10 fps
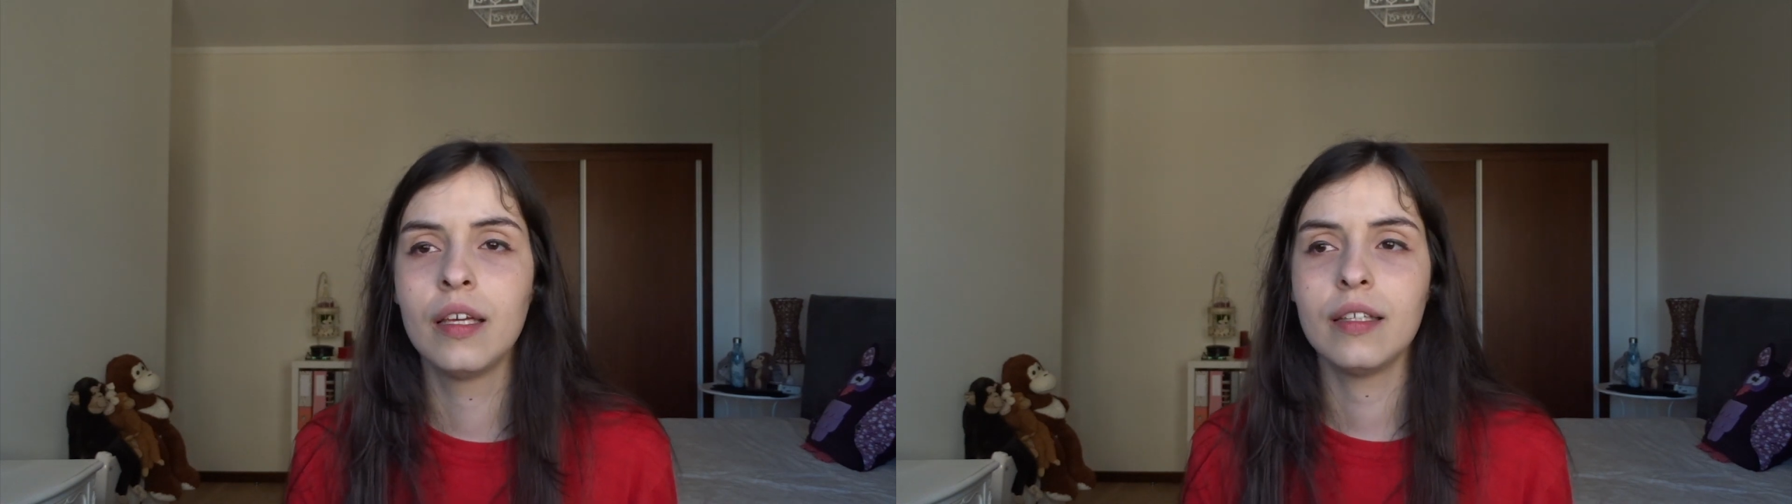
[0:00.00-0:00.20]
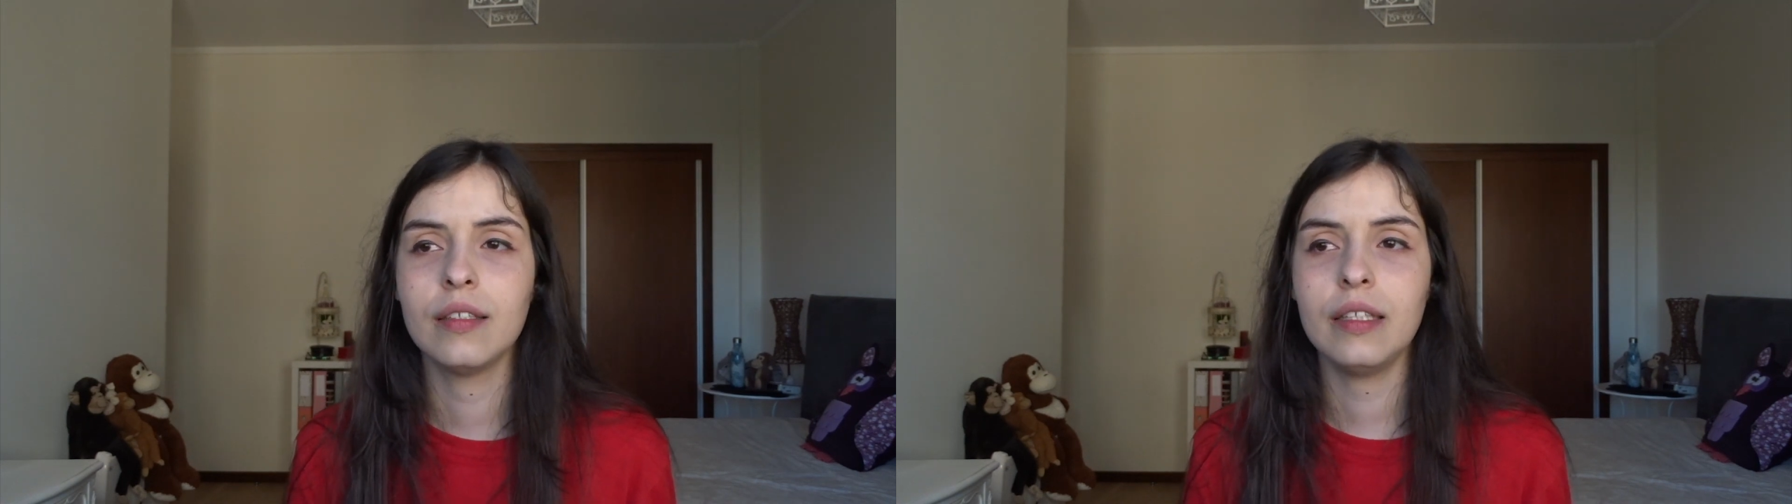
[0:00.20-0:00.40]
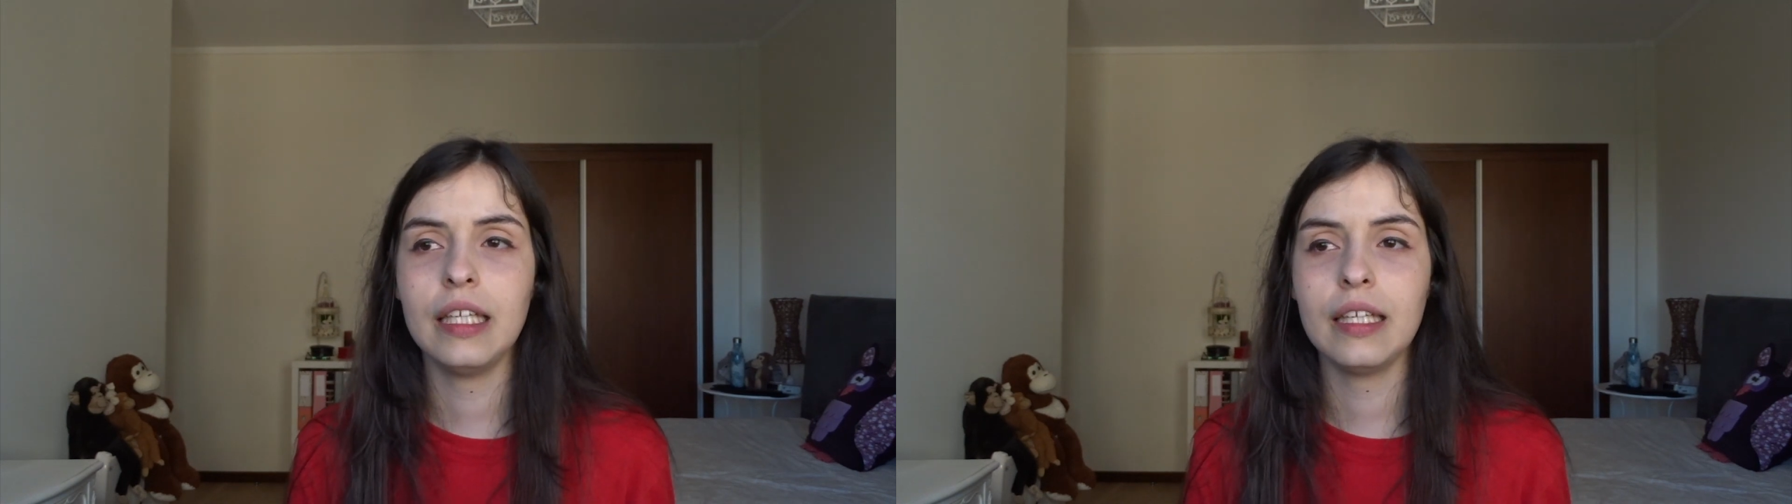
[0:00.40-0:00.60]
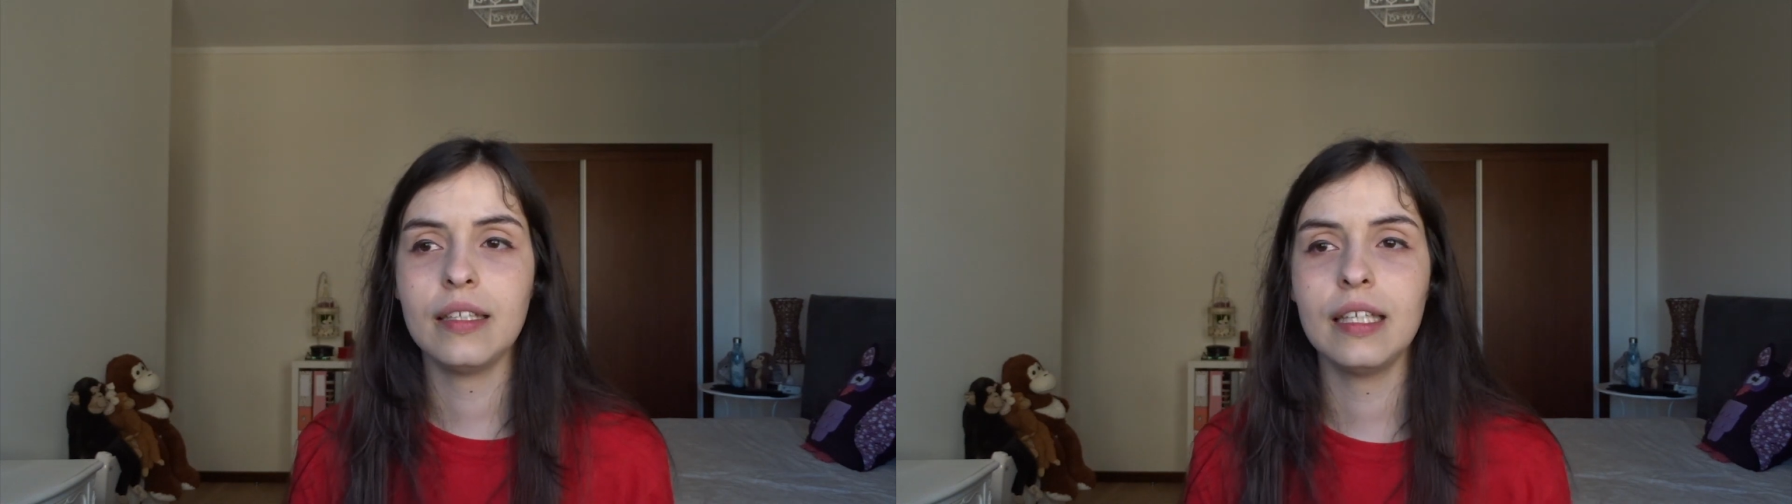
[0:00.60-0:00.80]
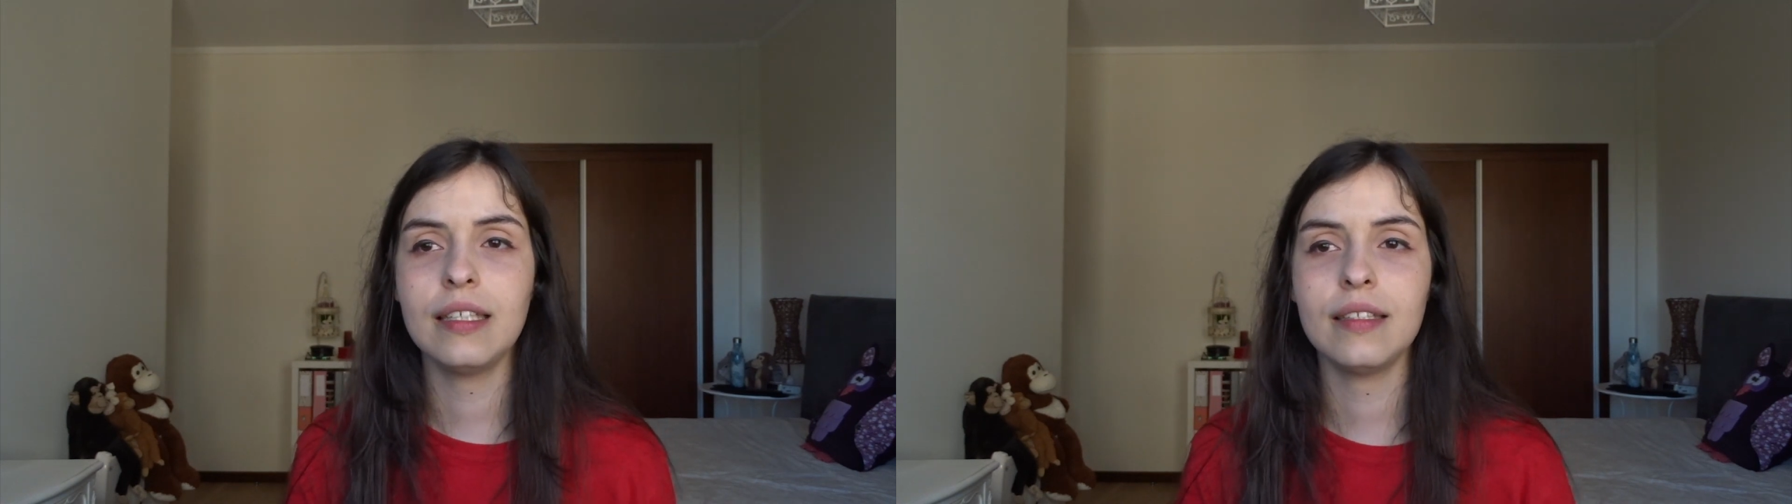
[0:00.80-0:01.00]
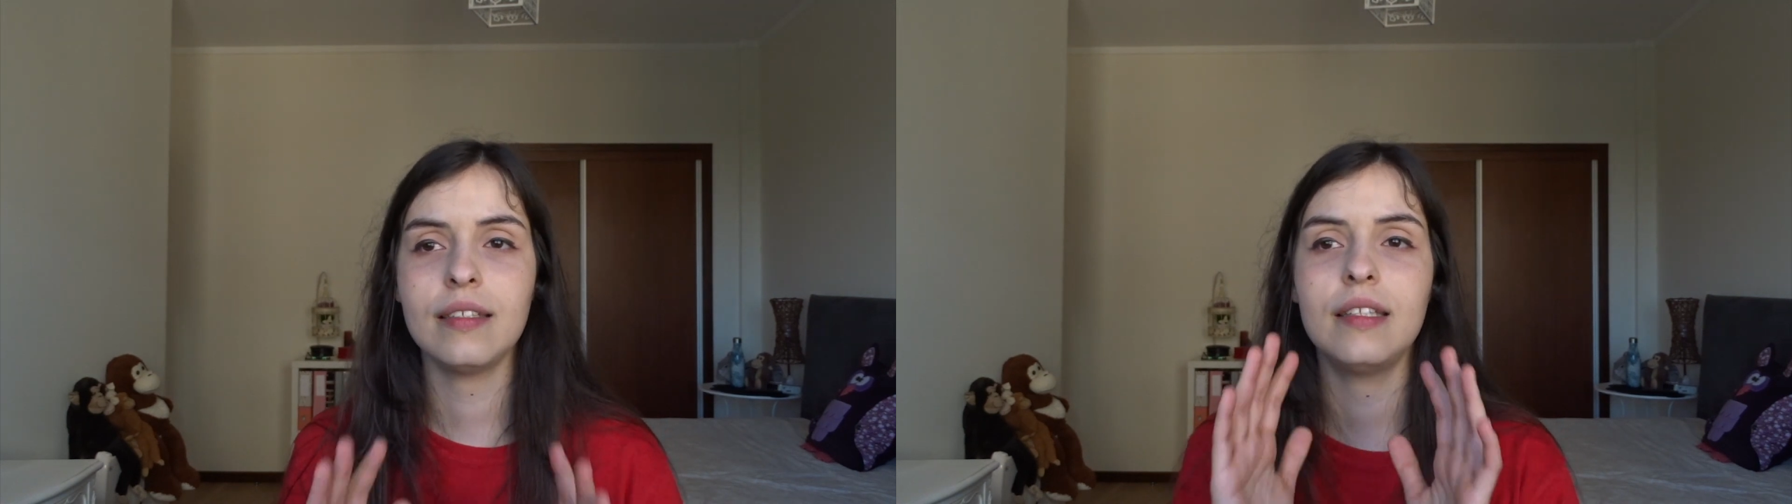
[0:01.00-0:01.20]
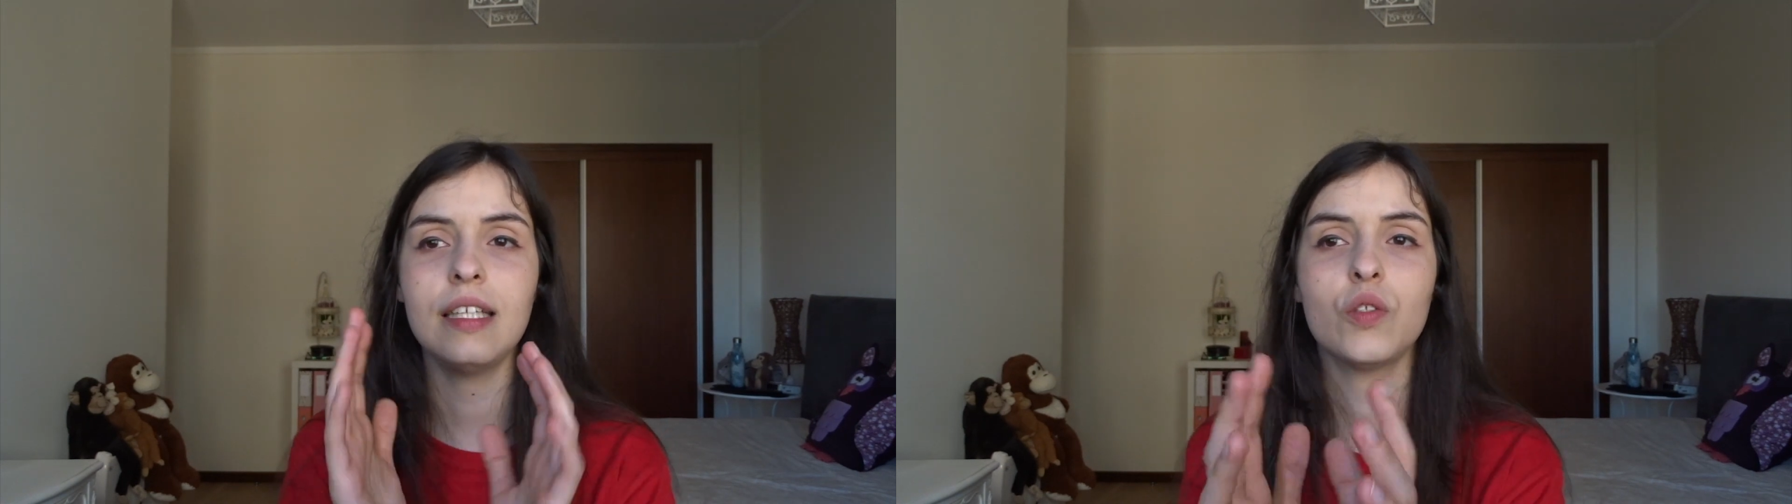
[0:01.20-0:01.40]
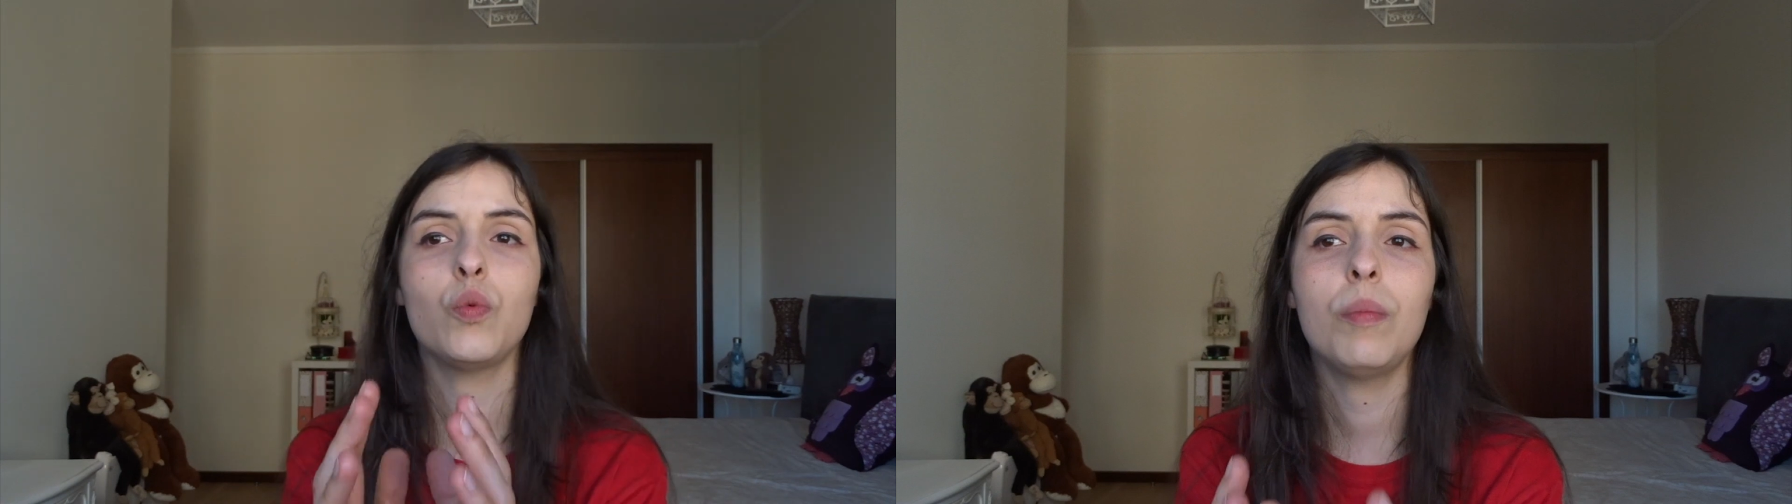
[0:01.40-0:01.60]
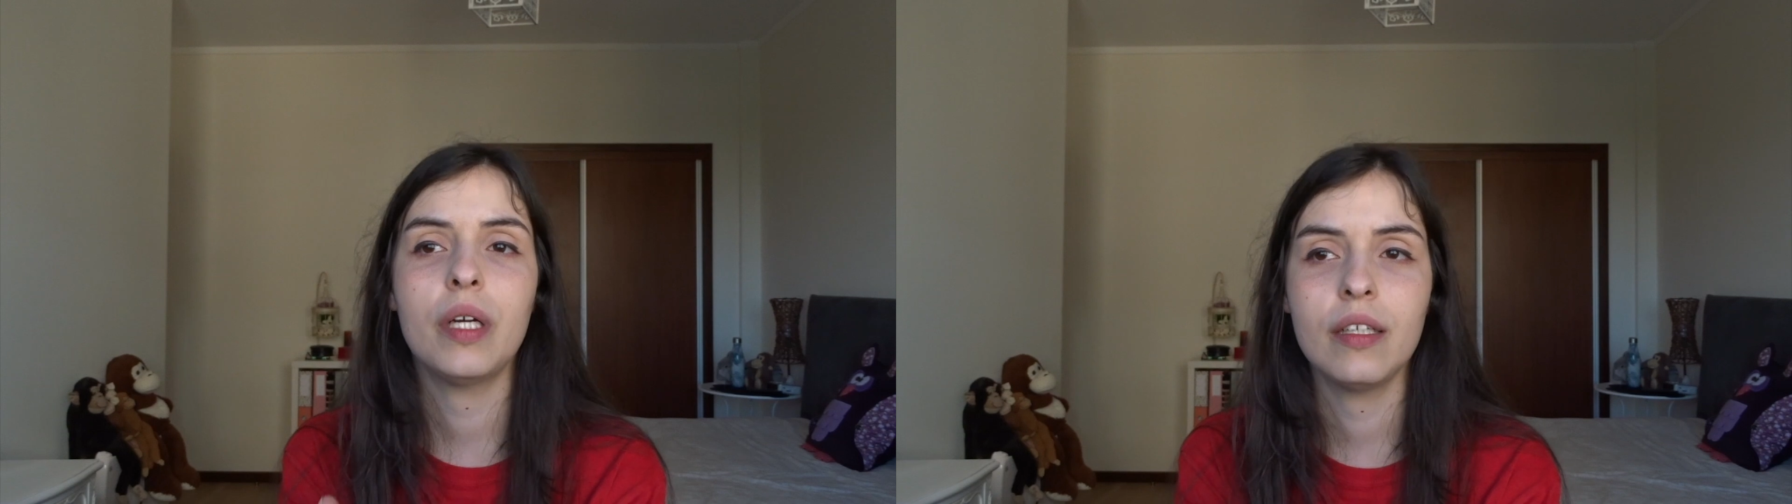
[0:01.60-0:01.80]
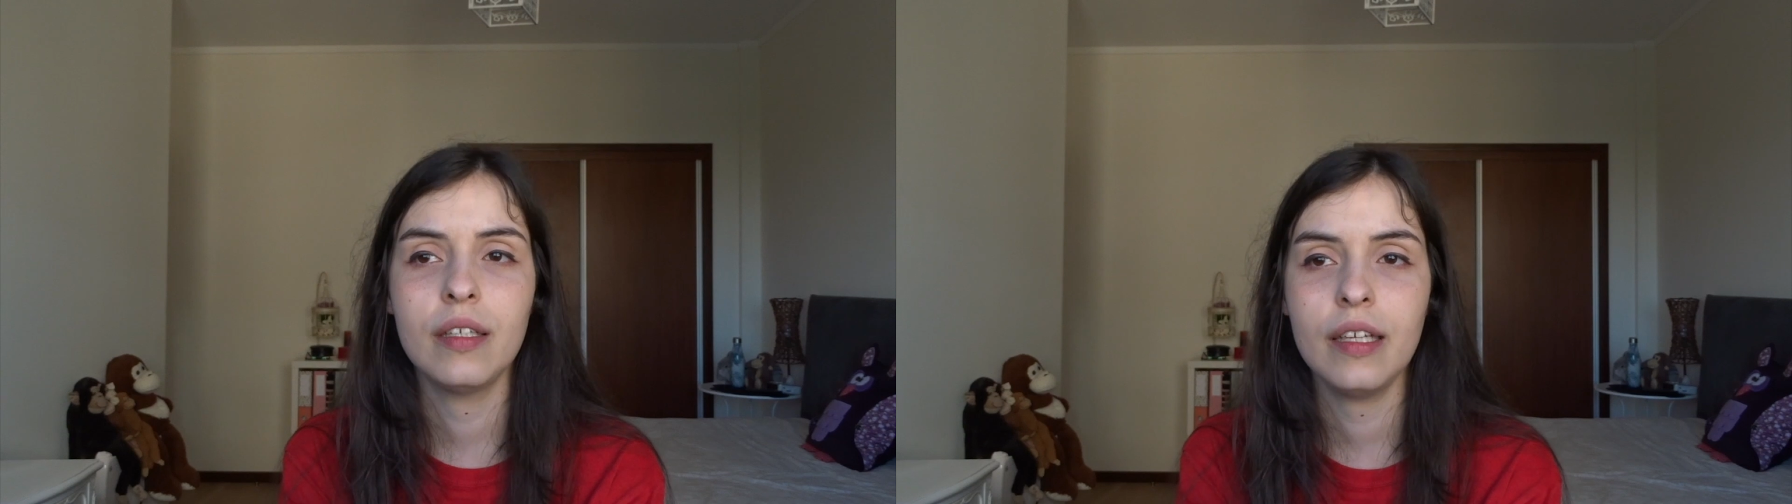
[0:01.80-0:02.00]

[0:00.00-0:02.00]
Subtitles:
this woman